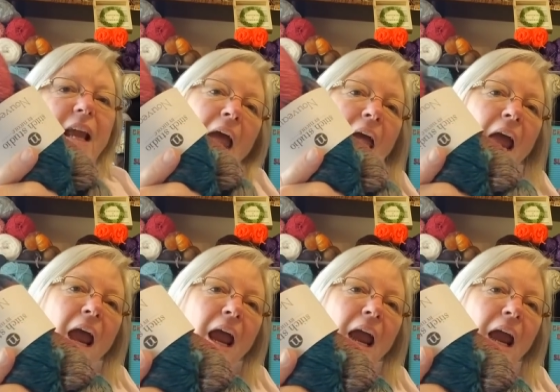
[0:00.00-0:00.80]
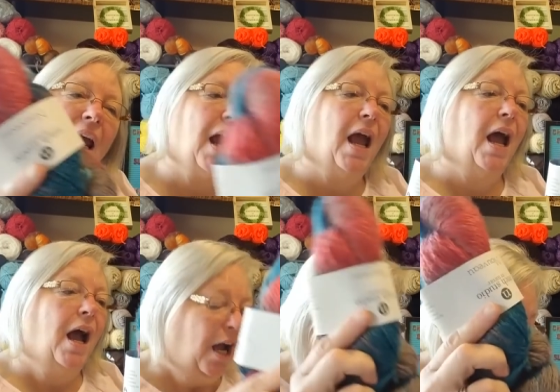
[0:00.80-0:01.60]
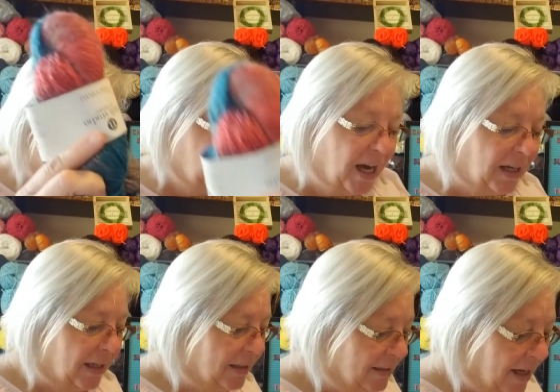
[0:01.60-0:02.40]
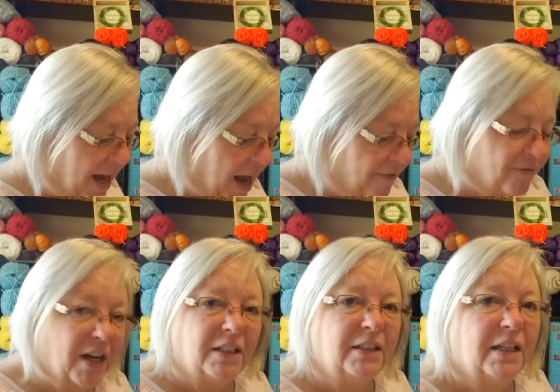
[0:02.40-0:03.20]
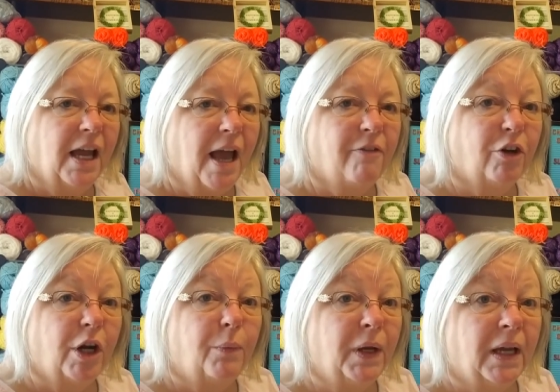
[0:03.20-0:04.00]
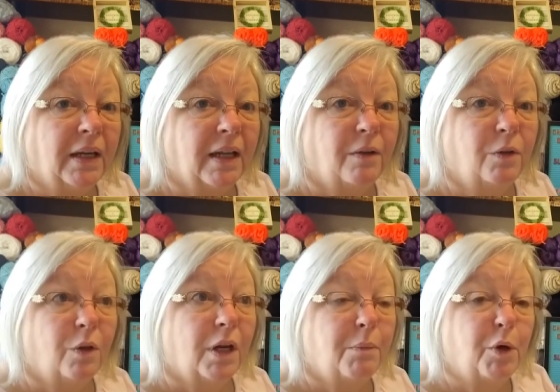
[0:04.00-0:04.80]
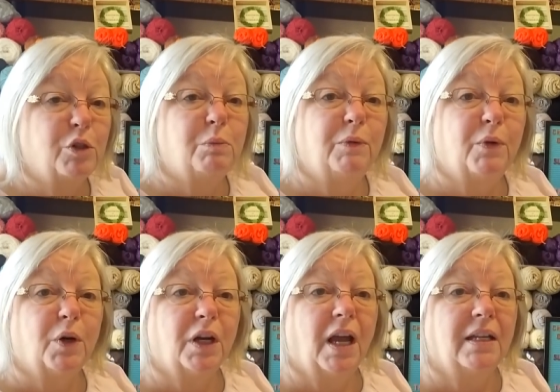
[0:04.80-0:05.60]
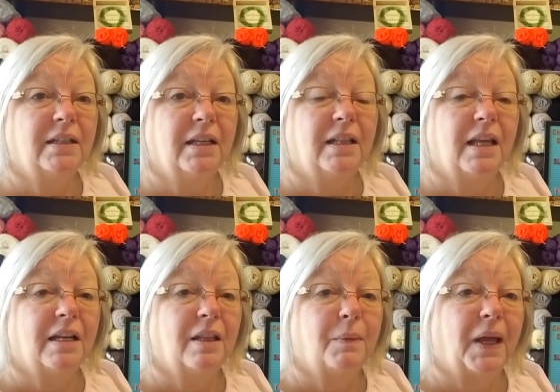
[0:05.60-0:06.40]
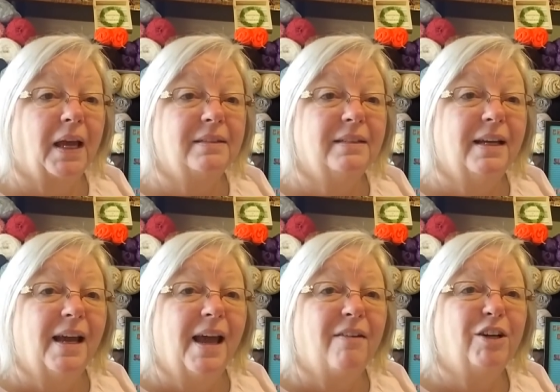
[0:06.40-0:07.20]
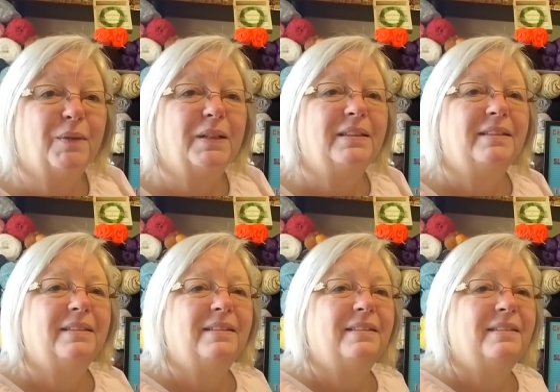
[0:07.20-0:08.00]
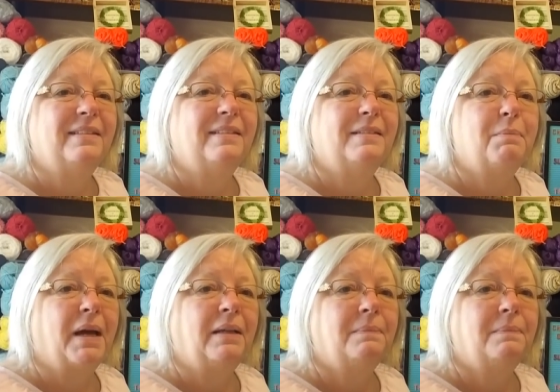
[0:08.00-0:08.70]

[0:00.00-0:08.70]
Yay! Good luck. Have fun. Have a great weekend. I don't know that I'll post before again the end of the weekend. Have a good one. Bye.